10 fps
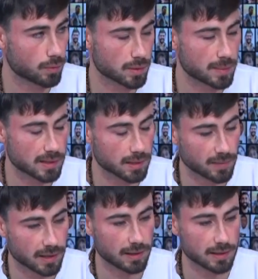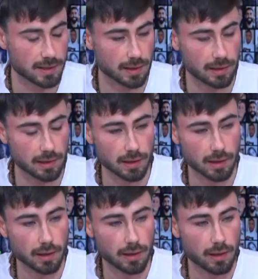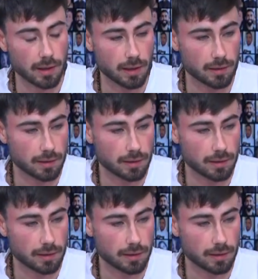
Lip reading: passing by, exactly. And